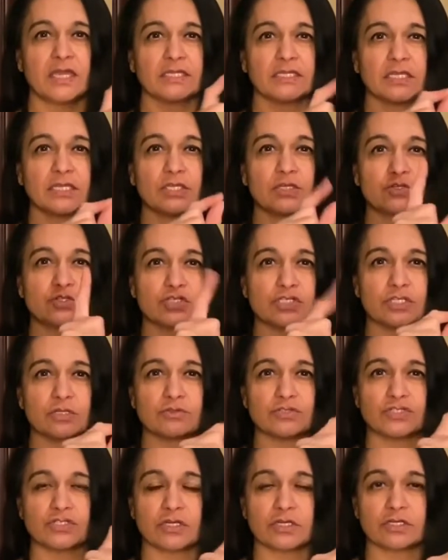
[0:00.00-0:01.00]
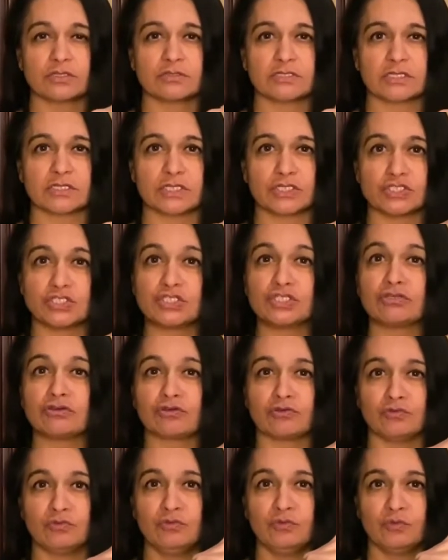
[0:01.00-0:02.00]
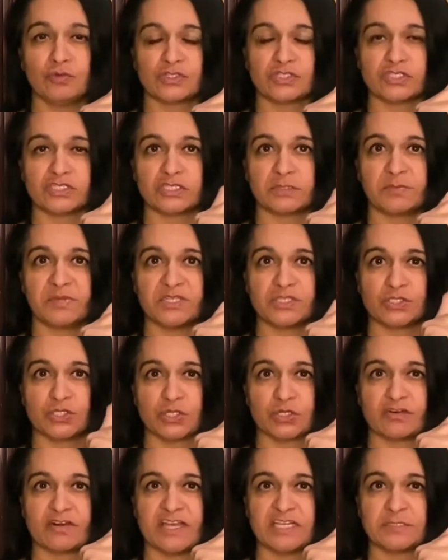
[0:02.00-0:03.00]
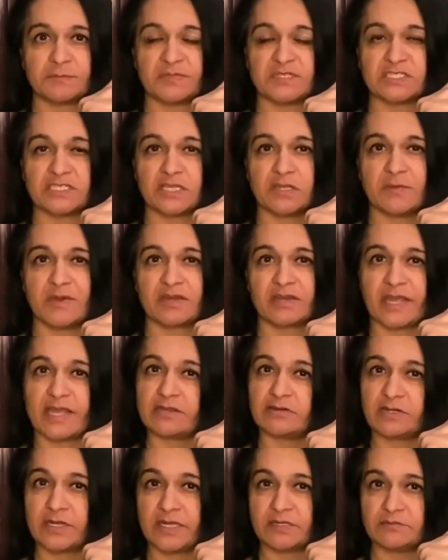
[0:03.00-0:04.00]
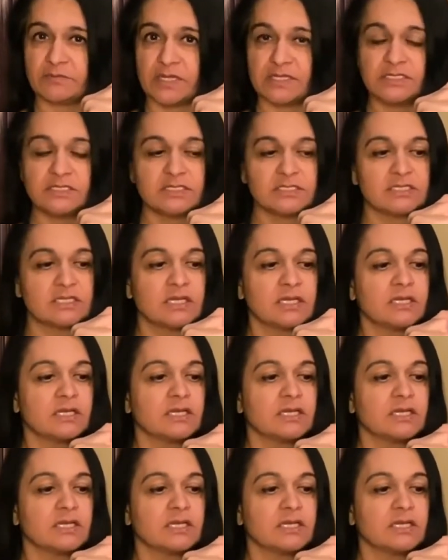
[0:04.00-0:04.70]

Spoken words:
They usually don't start using the 2, which is the pincer grasp, until about 8 or 9 months.